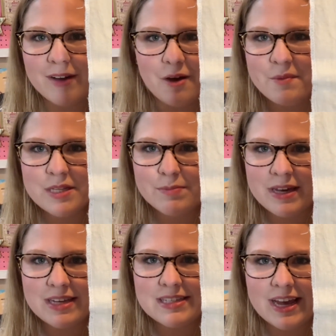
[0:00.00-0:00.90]
found this
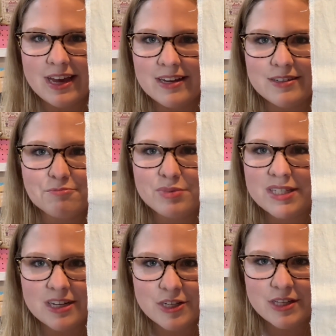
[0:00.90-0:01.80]
piece and
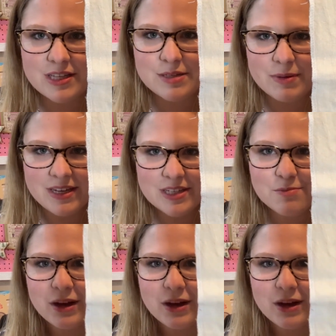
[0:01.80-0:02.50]
stitched this piece.